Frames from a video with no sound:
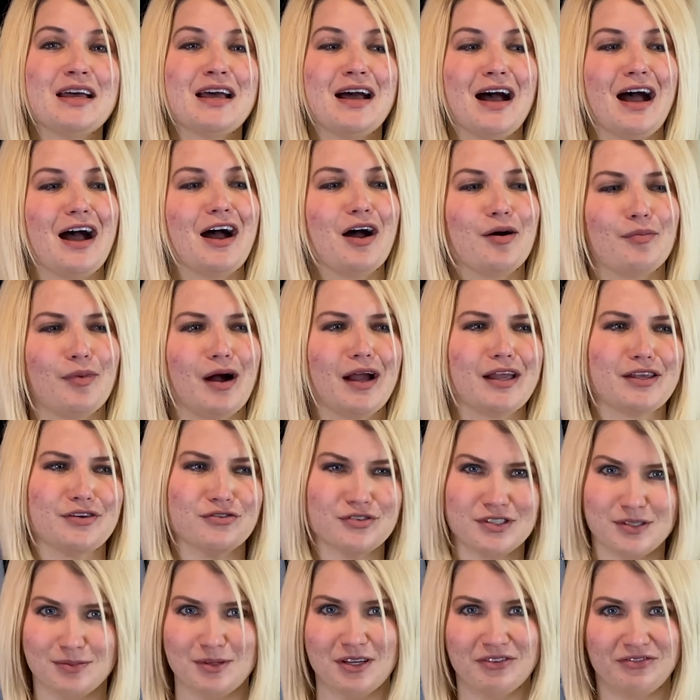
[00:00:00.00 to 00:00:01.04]
Um, I used
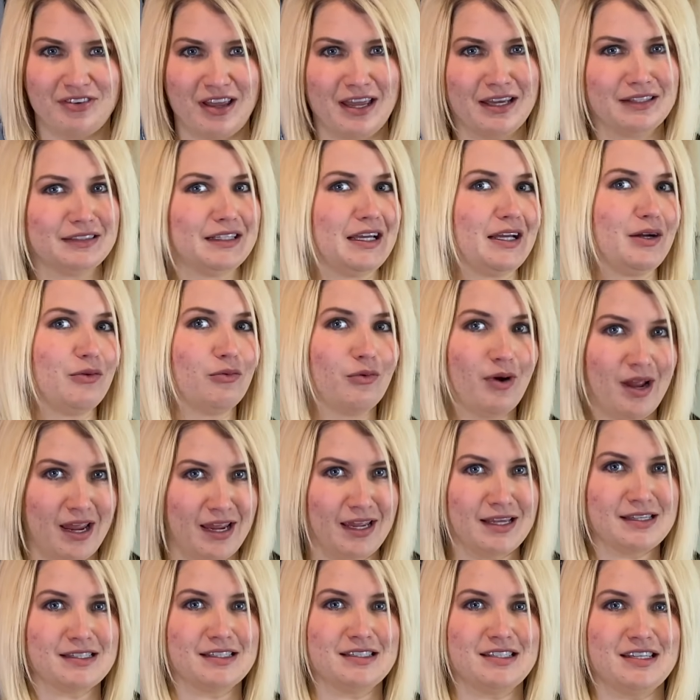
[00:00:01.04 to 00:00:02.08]
to be a fan like way
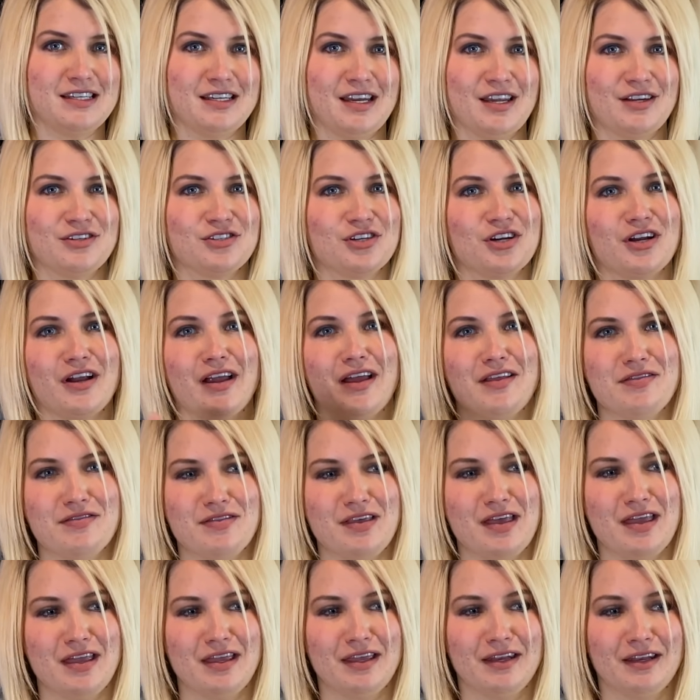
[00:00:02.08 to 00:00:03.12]
as a teenager and
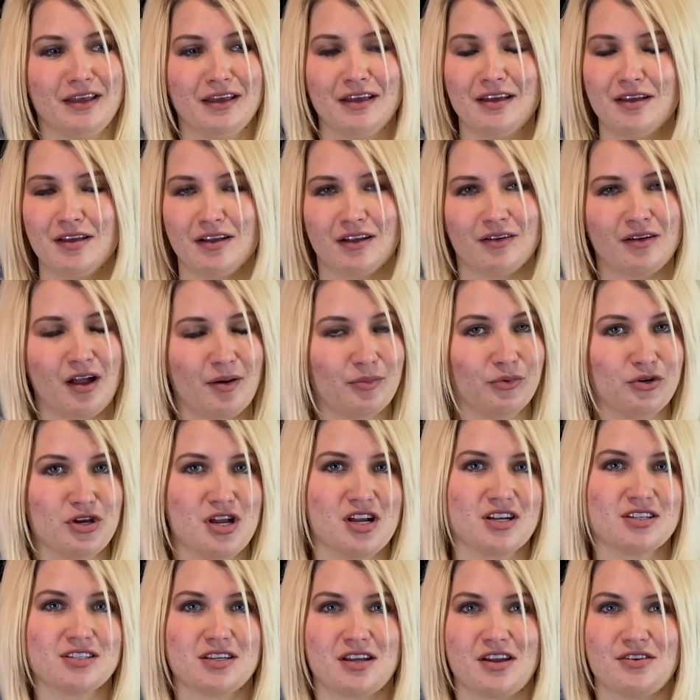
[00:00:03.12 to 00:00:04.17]
then a couple
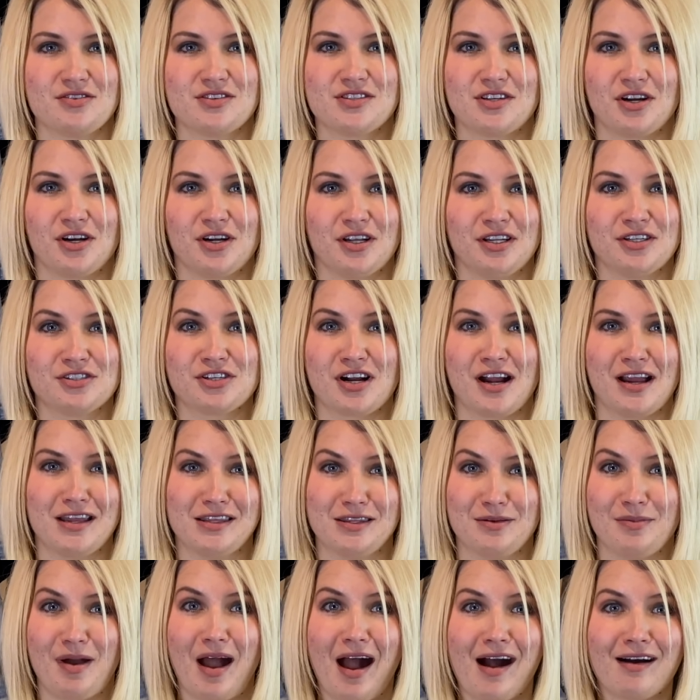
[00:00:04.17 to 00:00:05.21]
years ago started trying
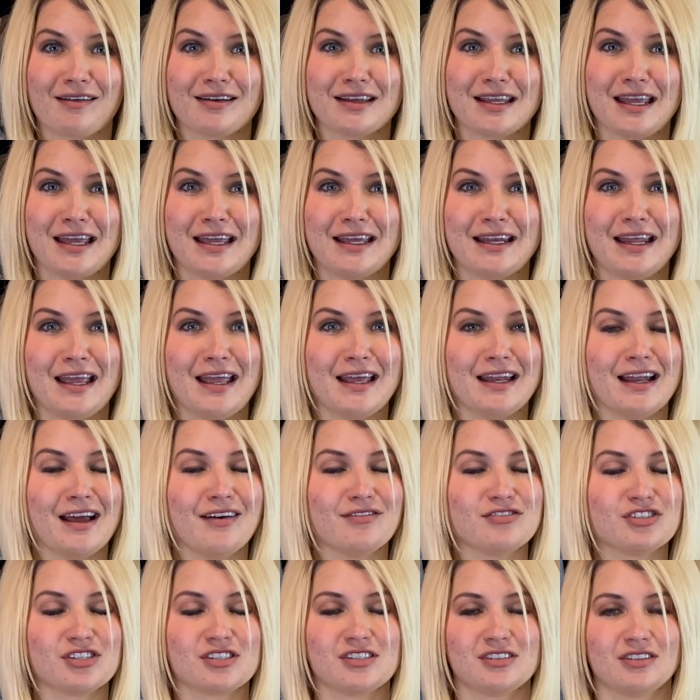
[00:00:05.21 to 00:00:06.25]
them out again and have
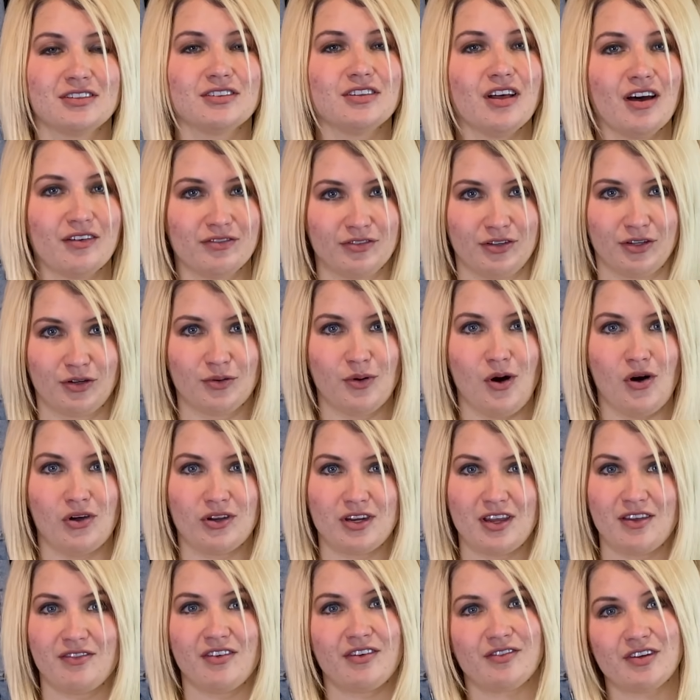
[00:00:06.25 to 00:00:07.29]
just loved the quality
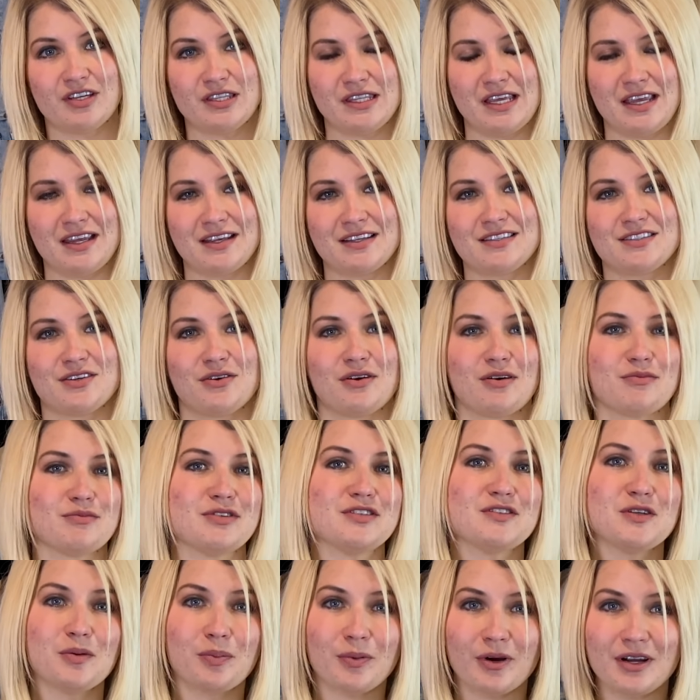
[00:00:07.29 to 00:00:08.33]
of everything. So I'm
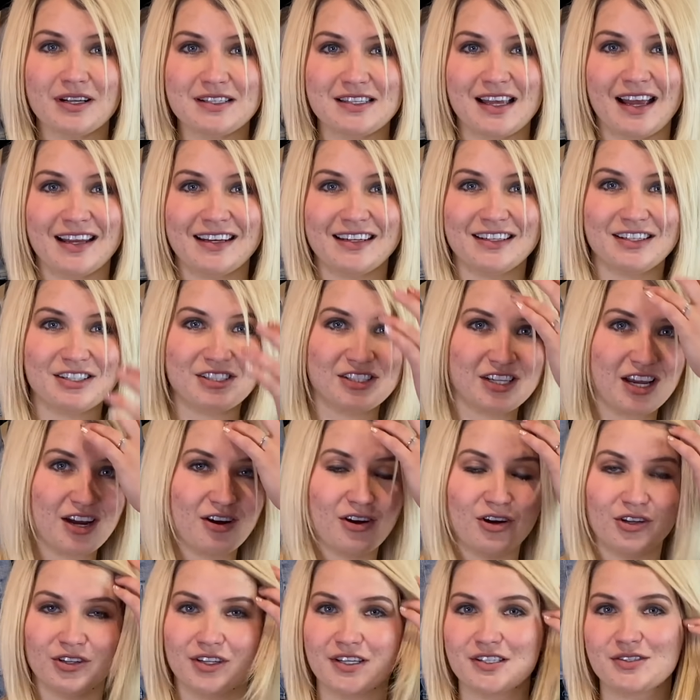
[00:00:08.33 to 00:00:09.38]
super excited to share
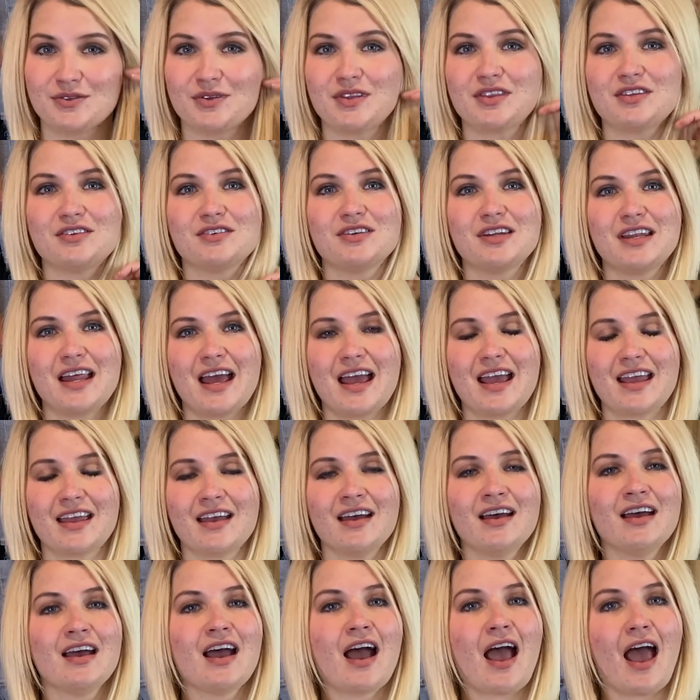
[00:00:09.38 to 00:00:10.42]
all this with you today.
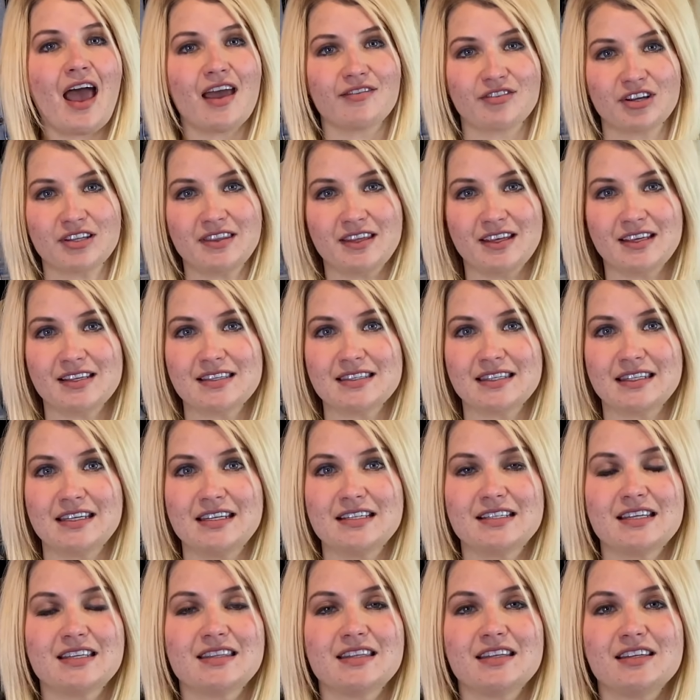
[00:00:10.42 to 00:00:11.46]
Everything is linked
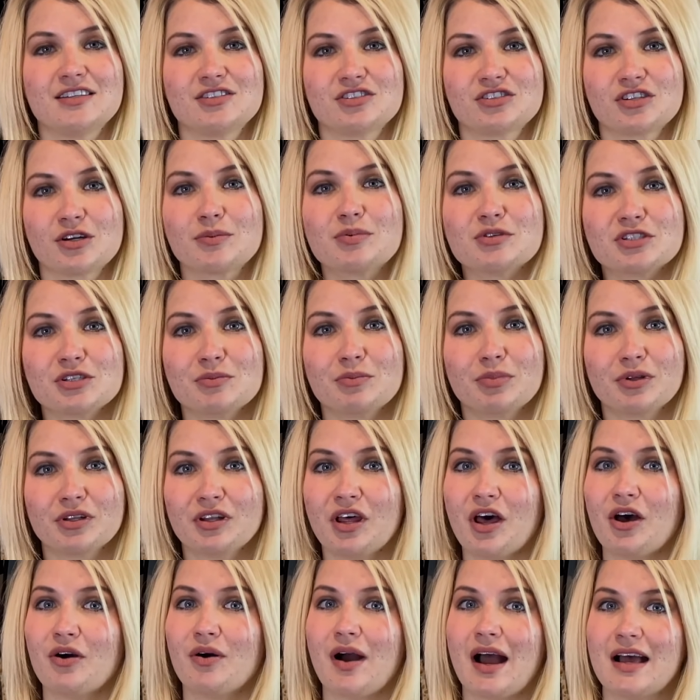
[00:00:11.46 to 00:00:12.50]
in the description
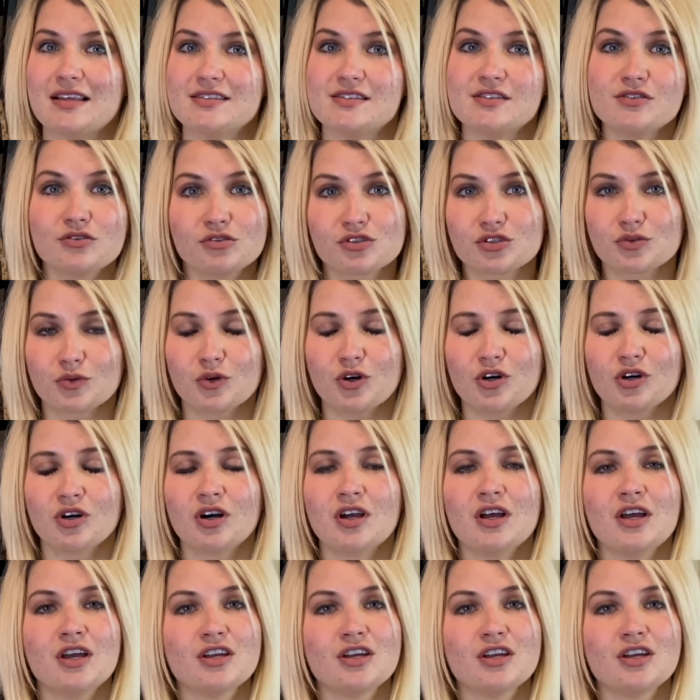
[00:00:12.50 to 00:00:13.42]
below as usual.